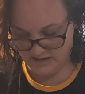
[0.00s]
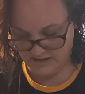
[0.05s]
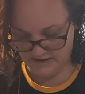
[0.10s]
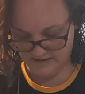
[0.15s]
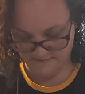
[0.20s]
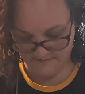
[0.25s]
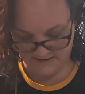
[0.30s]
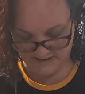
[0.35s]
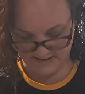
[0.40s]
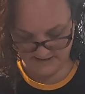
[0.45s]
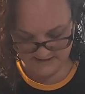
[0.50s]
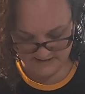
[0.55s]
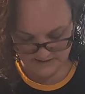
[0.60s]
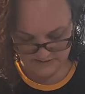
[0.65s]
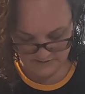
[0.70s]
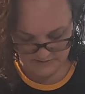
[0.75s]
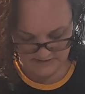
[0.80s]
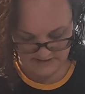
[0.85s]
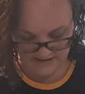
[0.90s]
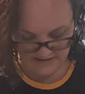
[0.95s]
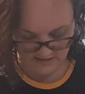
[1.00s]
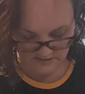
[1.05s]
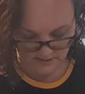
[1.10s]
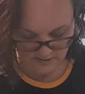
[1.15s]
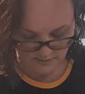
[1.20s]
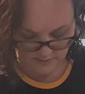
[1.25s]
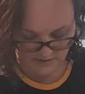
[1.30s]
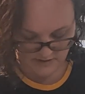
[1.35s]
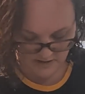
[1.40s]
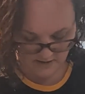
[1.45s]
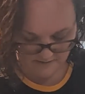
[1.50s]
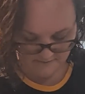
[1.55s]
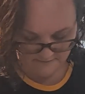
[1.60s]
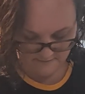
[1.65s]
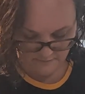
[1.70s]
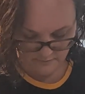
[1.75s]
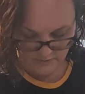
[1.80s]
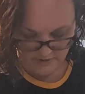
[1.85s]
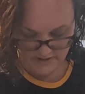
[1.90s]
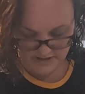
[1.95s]
If I need to take a little bit off
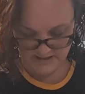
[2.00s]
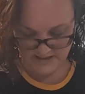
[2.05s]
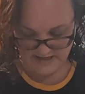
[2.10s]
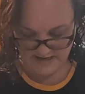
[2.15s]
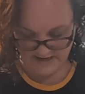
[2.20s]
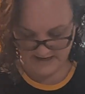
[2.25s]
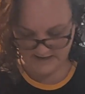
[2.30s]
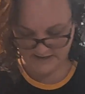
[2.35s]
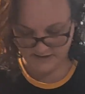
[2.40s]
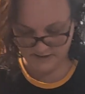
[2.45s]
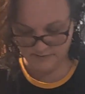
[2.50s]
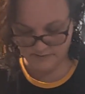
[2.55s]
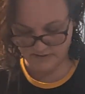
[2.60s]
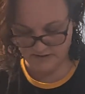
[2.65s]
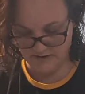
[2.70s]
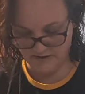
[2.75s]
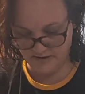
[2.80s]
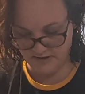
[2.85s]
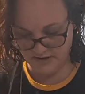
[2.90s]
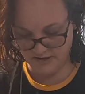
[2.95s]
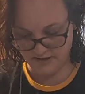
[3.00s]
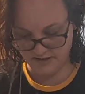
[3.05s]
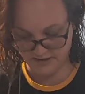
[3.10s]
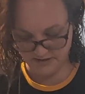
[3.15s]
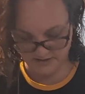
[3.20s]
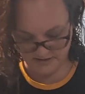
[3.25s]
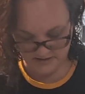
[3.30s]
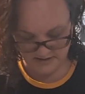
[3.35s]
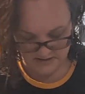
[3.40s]
of one and add it to another,